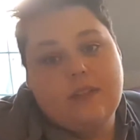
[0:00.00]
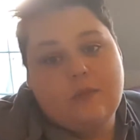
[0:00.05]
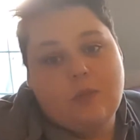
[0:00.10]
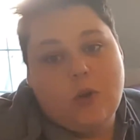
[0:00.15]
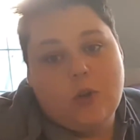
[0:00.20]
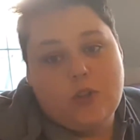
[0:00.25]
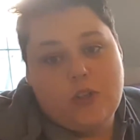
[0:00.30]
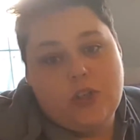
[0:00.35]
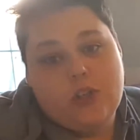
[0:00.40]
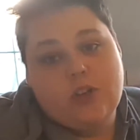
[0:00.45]

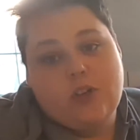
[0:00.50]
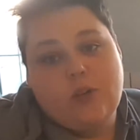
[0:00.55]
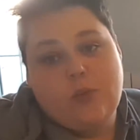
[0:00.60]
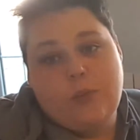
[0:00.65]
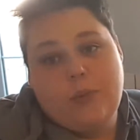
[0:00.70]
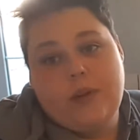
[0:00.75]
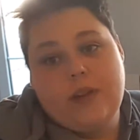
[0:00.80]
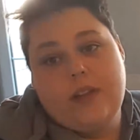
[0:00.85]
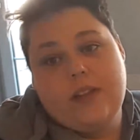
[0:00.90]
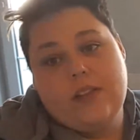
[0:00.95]
washing
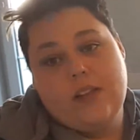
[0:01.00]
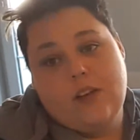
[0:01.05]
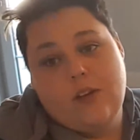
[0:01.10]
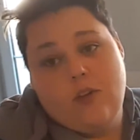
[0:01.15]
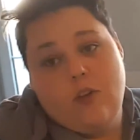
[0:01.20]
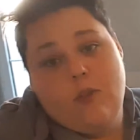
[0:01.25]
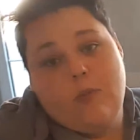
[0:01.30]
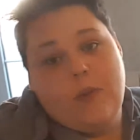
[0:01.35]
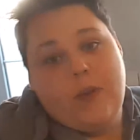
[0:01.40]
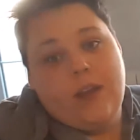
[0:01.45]
up is a
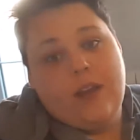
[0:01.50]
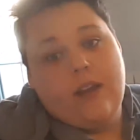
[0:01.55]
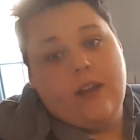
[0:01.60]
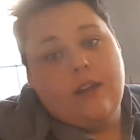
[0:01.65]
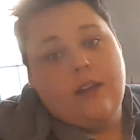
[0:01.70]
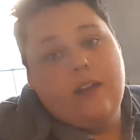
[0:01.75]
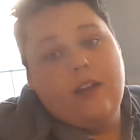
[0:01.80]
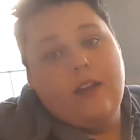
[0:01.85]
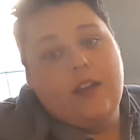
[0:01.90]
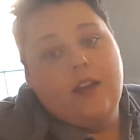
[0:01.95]

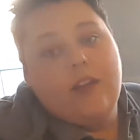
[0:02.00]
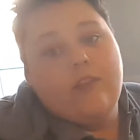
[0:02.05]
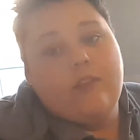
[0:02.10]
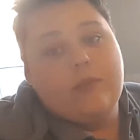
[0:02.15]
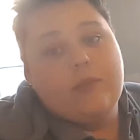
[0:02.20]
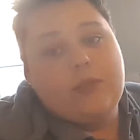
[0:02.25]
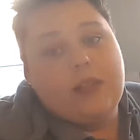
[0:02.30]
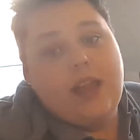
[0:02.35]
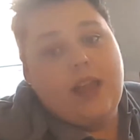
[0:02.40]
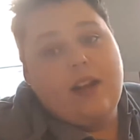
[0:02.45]
nightmare. If
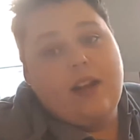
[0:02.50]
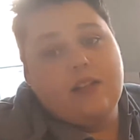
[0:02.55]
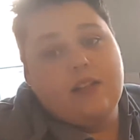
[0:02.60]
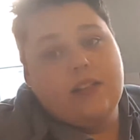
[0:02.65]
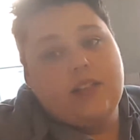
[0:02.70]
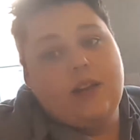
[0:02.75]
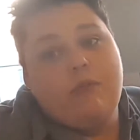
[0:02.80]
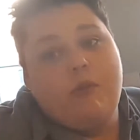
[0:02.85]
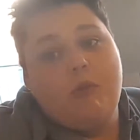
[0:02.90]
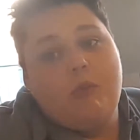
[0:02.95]
I'm staying on
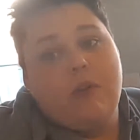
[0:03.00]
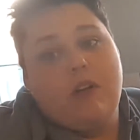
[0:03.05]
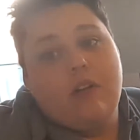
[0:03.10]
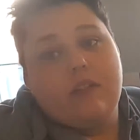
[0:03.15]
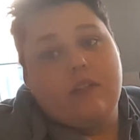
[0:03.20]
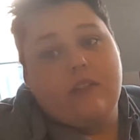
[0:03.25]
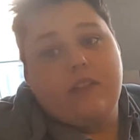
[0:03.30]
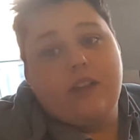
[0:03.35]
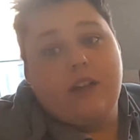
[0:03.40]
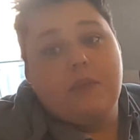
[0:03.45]
Slimming
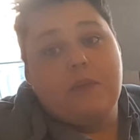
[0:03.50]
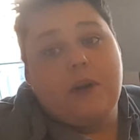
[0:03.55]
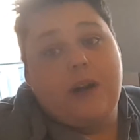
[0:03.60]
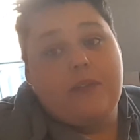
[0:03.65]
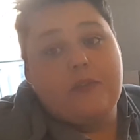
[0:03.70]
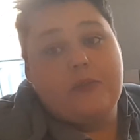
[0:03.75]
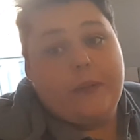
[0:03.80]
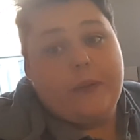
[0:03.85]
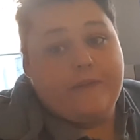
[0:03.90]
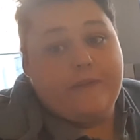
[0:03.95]
World, I think I'm going to
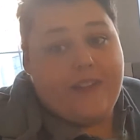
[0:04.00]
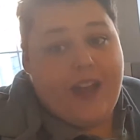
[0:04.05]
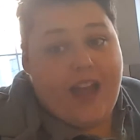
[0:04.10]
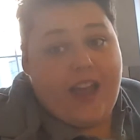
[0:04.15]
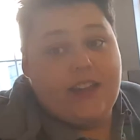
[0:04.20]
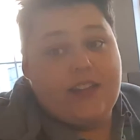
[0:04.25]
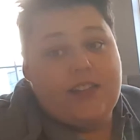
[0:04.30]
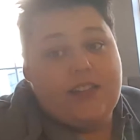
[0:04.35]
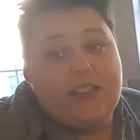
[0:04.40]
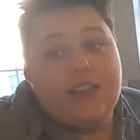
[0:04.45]
have to
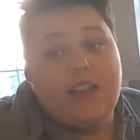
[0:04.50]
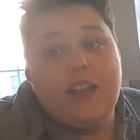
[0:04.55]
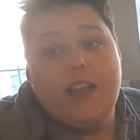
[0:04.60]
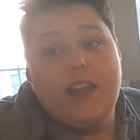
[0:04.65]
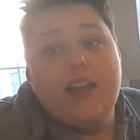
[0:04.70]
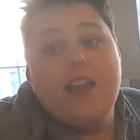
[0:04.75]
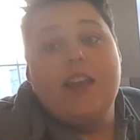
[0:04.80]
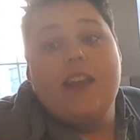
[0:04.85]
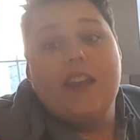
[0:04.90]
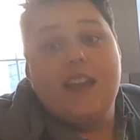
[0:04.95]
invest
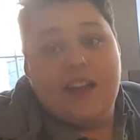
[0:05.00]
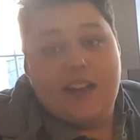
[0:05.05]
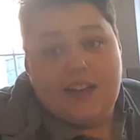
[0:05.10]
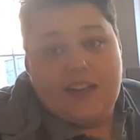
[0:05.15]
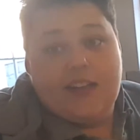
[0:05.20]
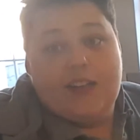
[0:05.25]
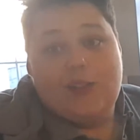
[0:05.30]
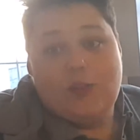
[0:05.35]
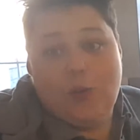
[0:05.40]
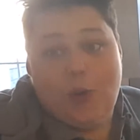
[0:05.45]
in a
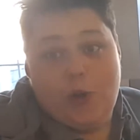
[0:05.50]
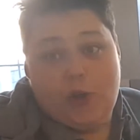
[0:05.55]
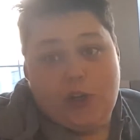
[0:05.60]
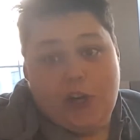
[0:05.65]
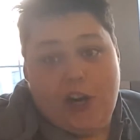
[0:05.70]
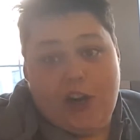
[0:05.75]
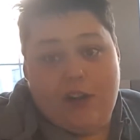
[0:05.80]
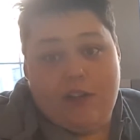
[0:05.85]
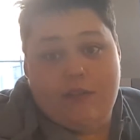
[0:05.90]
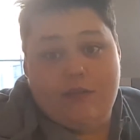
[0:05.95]
dishwasher.